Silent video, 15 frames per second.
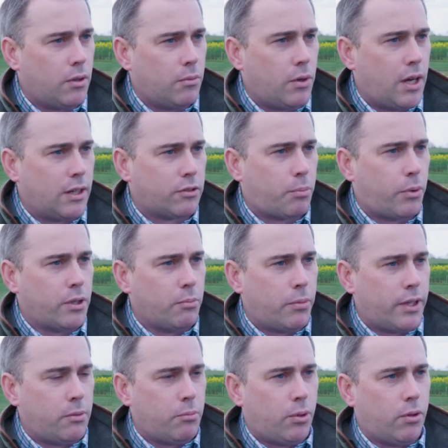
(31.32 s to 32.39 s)
our spring
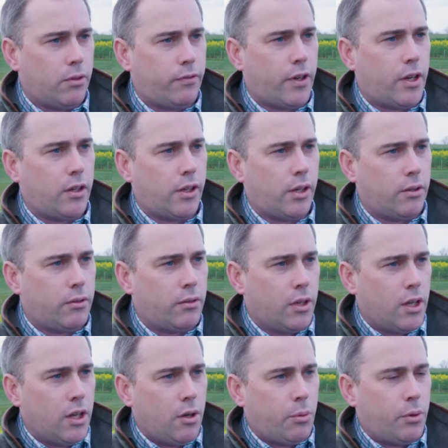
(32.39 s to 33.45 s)
bean portfolio, and
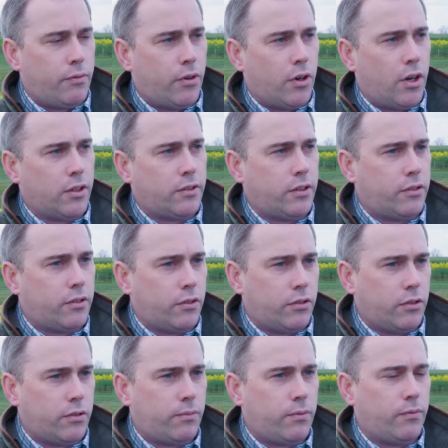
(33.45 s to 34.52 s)
with varieties
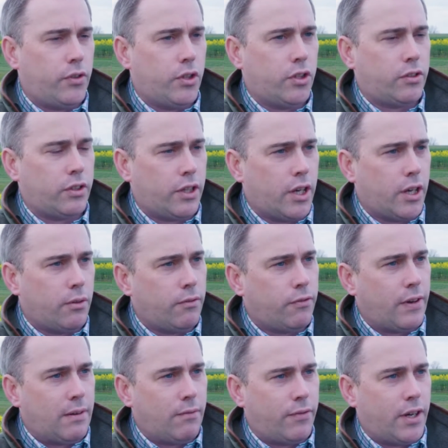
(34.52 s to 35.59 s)
such as Vertigo and
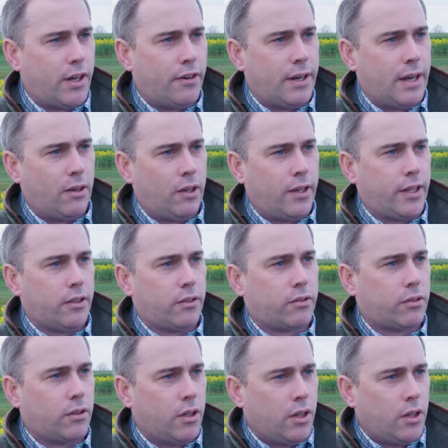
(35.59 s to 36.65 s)
Fanfare and now
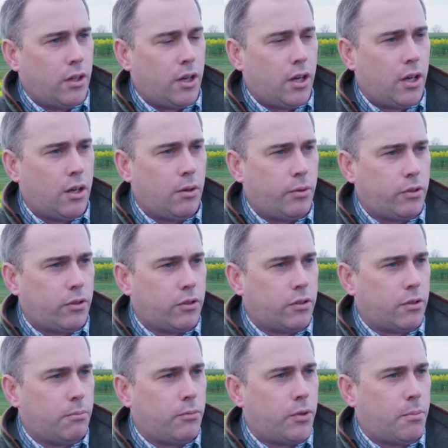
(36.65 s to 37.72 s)
Lynx, which is
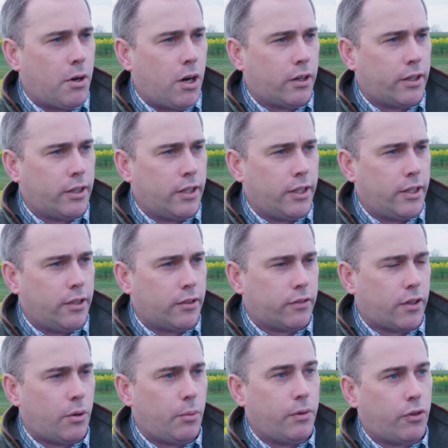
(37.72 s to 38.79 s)
the market leader.
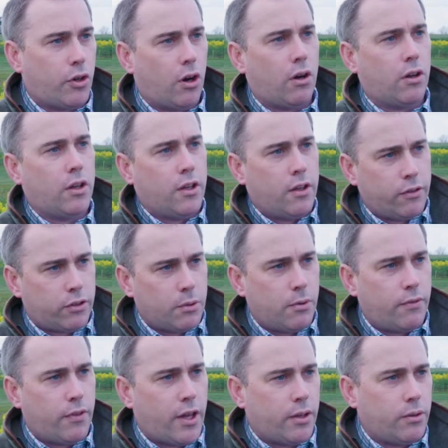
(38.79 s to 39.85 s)
So we've got some
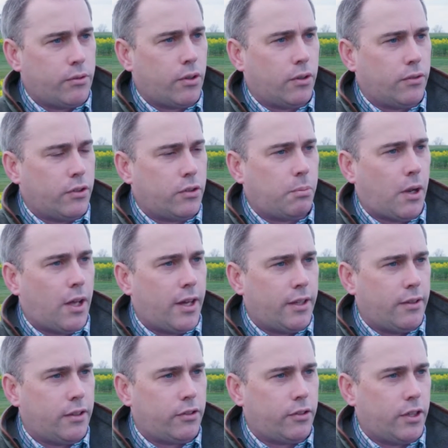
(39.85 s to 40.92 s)
of those on display
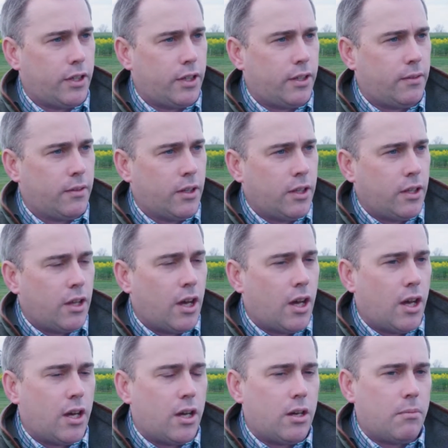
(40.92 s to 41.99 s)
this year,
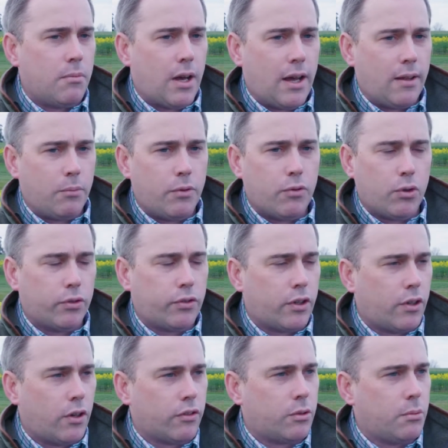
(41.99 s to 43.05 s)
and we've
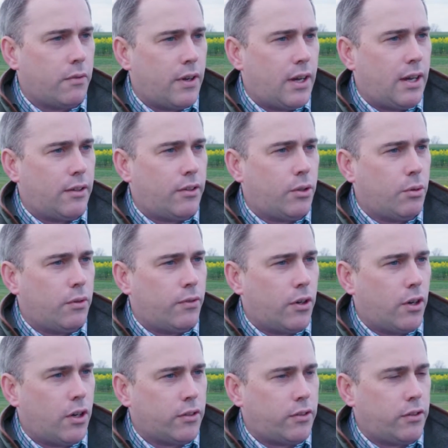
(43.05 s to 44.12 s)
also got some of our newer
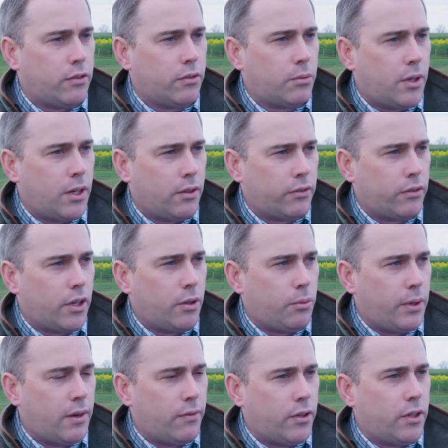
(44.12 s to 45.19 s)
varieties as well. So
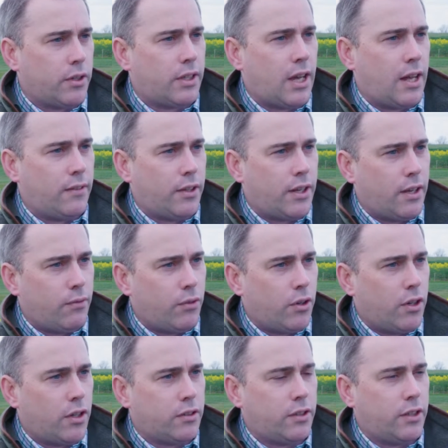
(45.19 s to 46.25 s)
we have a candidate
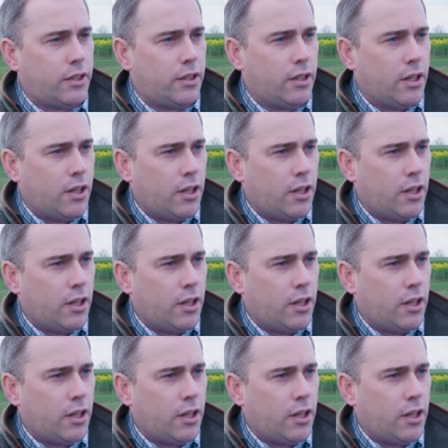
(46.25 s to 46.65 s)
variety